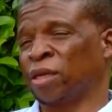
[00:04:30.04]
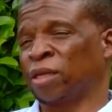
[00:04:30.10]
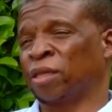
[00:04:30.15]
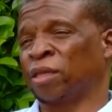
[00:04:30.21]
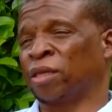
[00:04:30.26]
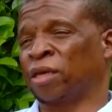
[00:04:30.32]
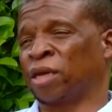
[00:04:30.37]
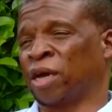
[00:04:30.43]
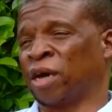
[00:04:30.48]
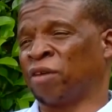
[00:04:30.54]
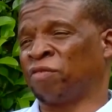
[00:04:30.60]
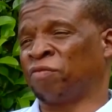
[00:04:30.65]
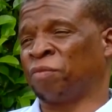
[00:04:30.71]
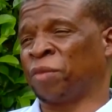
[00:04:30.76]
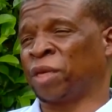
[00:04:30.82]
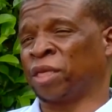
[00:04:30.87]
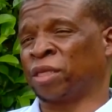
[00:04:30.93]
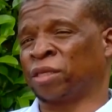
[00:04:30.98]
The
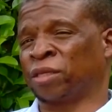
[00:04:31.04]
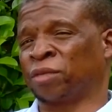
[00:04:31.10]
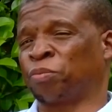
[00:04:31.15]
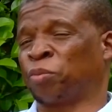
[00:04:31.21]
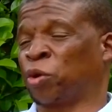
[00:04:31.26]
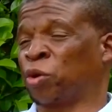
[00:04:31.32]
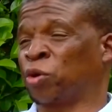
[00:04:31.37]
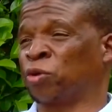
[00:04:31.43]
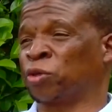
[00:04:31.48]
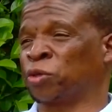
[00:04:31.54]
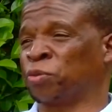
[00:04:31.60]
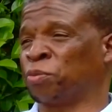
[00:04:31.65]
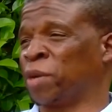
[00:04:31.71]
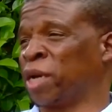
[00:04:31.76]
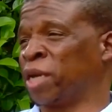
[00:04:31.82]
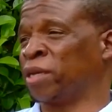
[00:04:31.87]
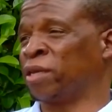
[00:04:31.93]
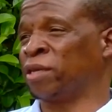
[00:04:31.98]
government borrows
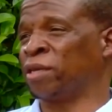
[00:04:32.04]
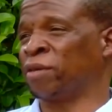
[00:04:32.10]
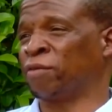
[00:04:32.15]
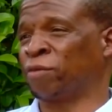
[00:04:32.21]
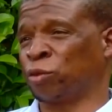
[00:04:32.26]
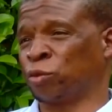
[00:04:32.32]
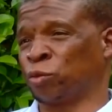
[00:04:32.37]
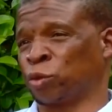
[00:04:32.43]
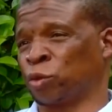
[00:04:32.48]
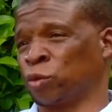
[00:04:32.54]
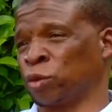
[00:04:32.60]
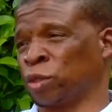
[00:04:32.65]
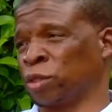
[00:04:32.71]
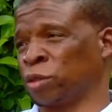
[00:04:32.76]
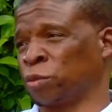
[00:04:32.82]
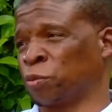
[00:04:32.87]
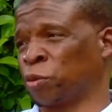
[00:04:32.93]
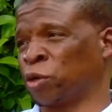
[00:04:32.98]
money to do
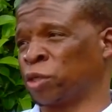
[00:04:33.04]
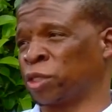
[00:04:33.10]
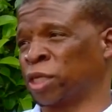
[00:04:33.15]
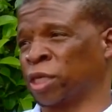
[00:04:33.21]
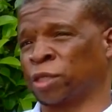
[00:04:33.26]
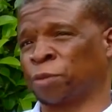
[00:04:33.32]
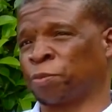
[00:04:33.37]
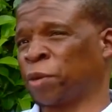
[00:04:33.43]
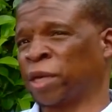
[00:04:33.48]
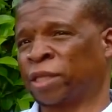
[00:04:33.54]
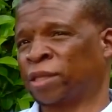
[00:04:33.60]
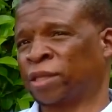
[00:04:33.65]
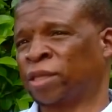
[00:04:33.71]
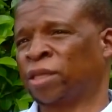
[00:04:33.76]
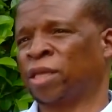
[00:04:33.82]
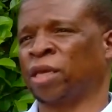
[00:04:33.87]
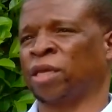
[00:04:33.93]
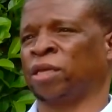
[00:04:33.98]
these projects, but
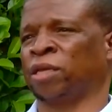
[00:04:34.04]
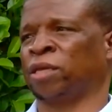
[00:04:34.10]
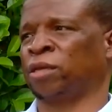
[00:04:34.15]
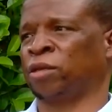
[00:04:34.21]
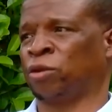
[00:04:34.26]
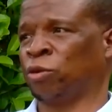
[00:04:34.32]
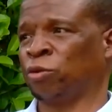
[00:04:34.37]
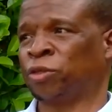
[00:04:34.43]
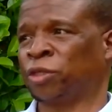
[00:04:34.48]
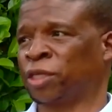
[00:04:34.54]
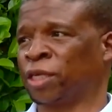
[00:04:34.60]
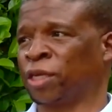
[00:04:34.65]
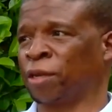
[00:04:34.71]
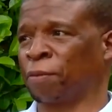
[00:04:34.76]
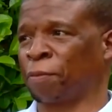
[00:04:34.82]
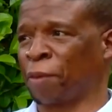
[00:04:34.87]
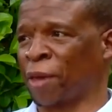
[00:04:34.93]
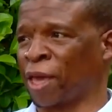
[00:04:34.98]
they don't
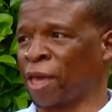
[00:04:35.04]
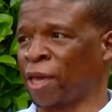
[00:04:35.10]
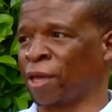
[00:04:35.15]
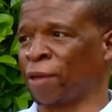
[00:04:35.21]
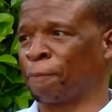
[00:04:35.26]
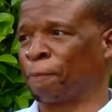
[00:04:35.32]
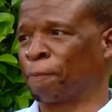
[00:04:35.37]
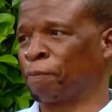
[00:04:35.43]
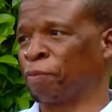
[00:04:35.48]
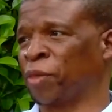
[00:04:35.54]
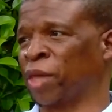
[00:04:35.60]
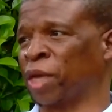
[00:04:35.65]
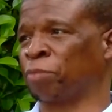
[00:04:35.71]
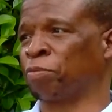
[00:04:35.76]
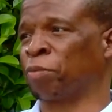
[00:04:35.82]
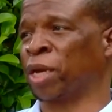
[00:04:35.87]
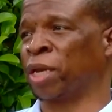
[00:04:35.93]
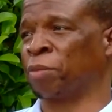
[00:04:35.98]
really pay
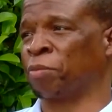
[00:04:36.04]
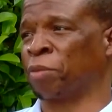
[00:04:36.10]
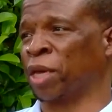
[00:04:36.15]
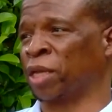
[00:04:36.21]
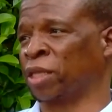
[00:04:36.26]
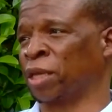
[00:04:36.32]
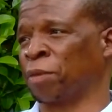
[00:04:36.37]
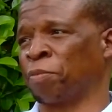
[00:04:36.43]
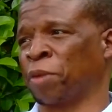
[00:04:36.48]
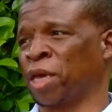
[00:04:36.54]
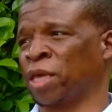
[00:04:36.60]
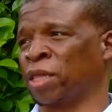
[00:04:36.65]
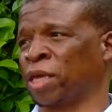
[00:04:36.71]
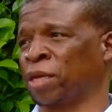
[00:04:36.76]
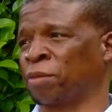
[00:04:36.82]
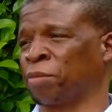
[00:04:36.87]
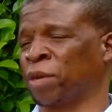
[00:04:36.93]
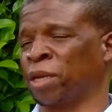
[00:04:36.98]
that money back. They pay
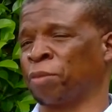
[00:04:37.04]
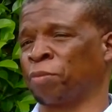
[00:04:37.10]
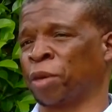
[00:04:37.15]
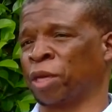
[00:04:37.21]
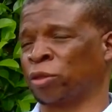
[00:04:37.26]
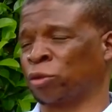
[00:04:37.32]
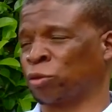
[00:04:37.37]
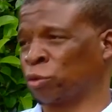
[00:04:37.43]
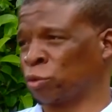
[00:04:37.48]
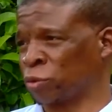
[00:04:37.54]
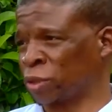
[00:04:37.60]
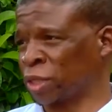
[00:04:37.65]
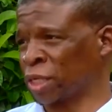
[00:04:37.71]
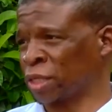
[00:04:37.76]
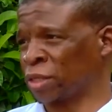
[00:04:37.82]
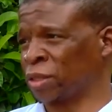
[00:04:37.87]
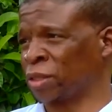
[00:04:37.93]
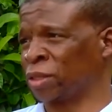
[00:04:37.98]
that money back through
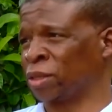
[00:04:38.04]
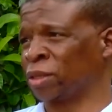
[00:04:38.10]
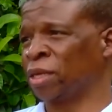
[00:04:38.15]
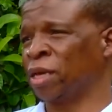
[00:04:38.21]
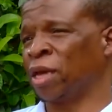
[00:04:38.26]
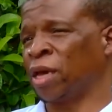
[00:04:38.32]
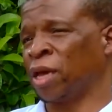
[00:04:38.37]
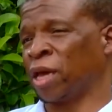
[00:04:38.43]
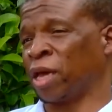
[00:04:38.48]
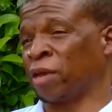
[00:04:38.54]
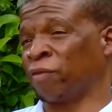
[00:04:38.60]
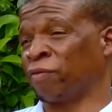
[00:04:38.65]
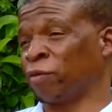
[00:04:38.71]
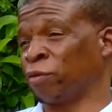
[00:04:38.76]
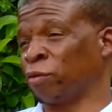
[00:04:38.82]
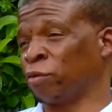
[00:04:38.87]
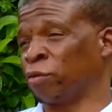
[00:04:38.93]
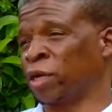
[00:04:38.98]
taxes, and if
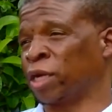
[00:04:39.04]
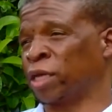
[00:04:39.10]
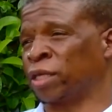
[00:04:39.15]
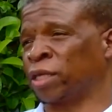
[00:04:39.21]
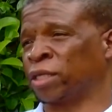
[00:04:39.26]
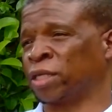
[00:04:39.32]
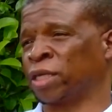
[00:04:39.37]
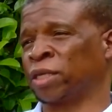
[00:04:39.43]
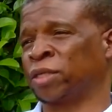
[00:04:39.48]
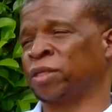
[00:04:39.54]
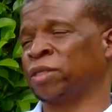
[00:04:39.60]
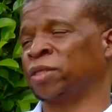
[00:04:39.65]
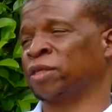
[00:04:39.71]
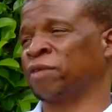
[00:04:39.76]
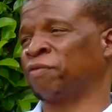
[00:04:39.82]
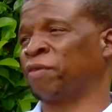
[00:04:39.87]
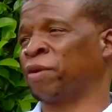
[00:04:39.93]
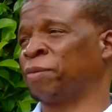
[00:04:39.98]
you look at the taxes
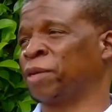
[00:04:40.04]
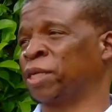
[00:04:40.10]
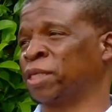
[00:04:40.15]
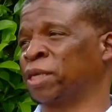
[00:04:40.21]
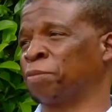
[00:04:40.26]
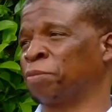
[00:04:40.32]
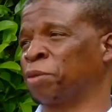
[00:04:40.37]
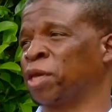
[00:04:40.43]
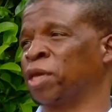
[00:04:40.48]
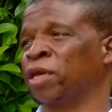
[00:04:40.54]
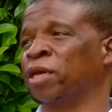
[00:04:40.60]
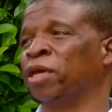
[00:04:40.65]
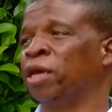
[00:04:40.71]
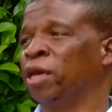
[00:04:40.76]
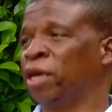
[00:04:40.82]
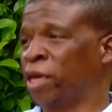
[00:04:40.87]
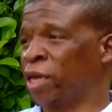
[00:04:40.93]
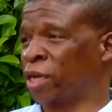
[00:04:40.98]
the farmers are paying,
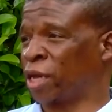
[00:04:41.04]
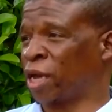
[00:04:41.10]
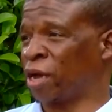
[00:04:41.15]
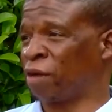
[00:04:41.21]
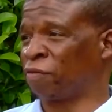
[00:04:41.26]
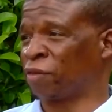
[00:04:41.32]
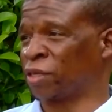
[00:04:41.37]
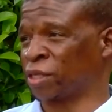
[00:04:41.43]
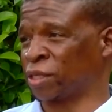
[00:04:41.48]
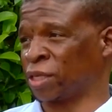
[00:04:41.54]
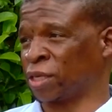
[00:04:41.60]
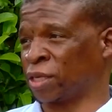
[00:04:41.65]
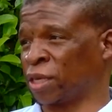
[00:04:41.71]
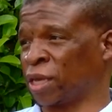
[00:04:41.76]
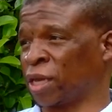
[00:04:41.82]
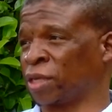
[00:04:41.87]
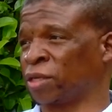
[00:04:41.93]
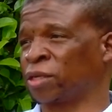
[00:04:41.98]
it covers the
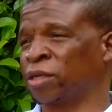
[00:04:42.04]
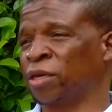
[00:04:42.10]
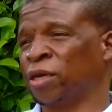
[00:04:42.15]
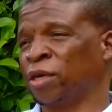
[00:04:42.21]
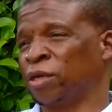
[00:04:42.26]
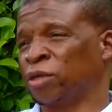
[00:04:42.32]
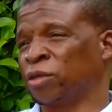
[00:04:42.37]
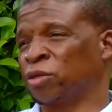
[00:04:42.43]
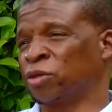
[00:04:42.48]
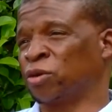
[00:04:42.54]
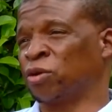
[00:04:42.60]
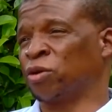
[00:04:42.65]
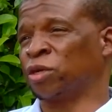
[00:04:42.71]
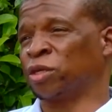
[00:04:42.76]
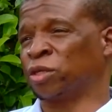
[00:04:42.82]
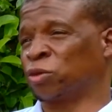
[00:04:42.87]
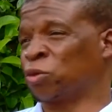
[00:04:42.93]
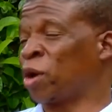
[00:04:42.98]
debt. So
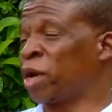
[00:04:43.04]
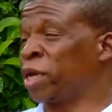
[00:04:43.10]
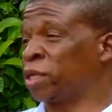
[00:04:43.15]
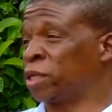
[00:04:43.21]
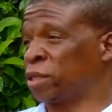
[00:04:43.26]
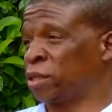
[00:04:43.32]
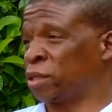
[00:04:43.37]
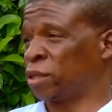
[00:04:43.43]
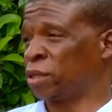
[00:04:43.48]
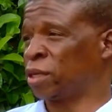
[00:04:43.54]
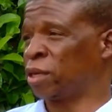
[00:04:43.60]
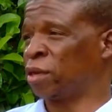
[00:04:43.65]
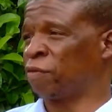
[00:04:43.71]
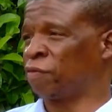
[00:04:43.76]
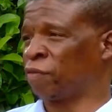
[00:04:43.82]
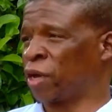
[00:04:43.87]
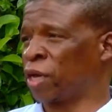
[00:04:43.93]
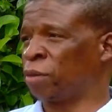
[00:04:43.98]
it's quite
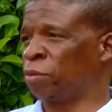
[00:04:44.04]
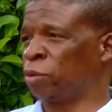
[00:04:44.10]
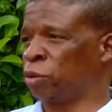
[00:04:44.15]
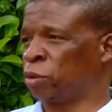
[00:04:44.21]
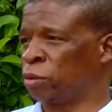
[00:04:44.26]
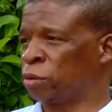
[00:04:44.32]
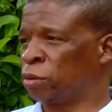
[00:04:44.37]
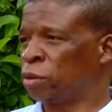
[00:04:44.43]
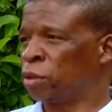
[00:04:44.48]
a viable